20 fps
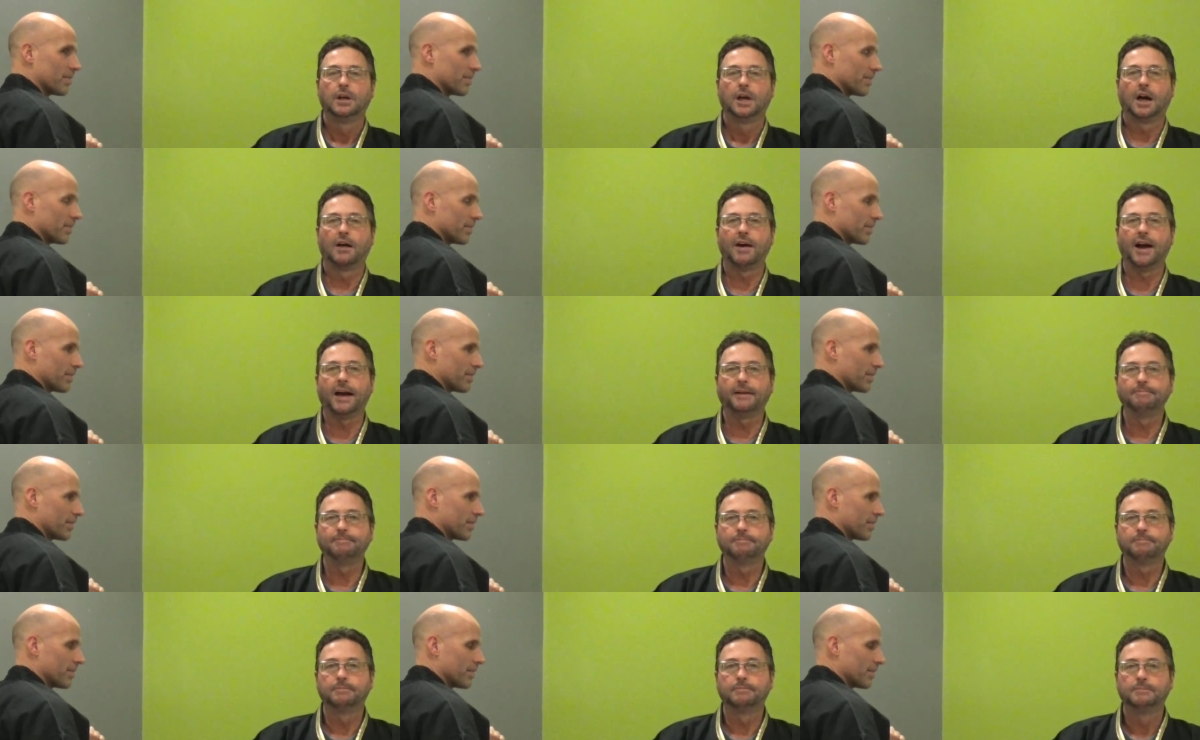Speaker 1: All
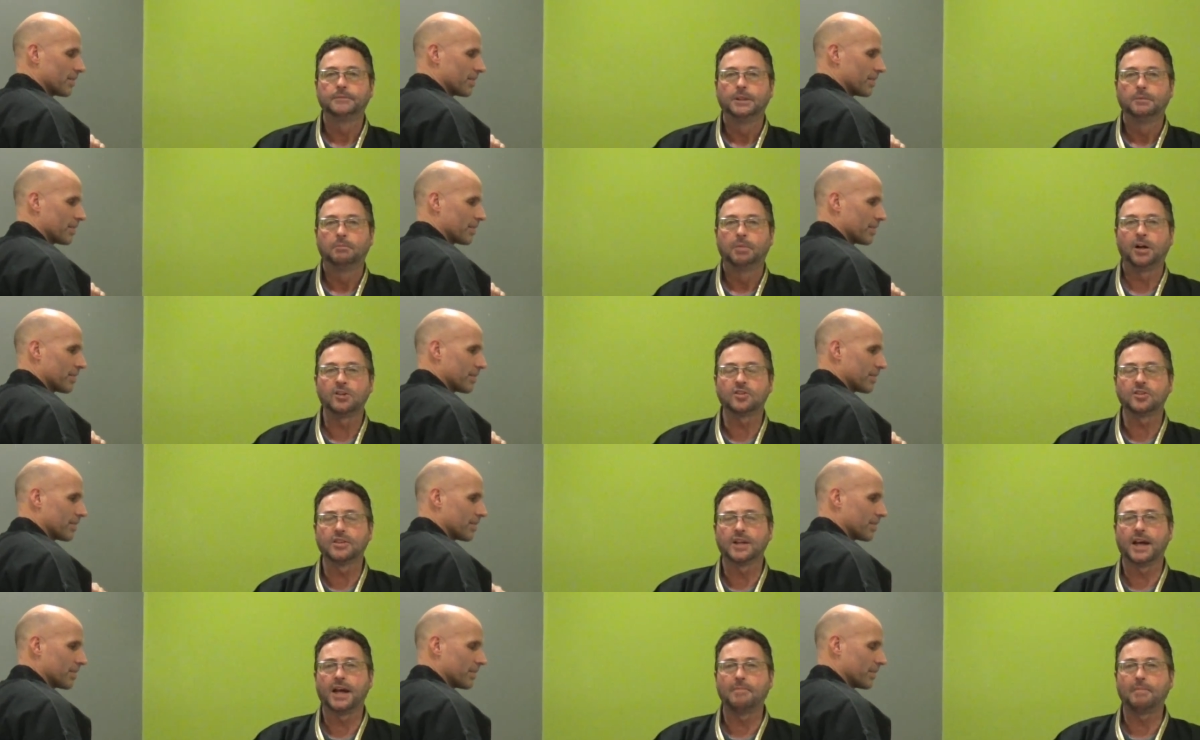right,
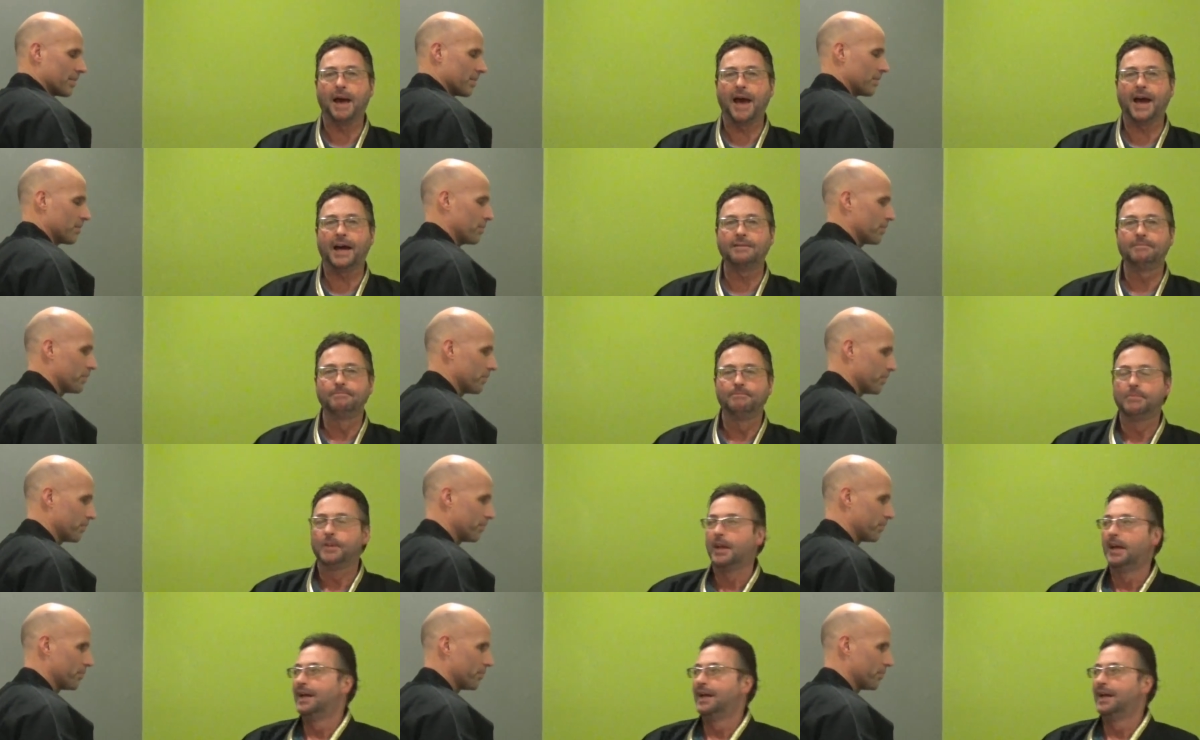punching the head bad,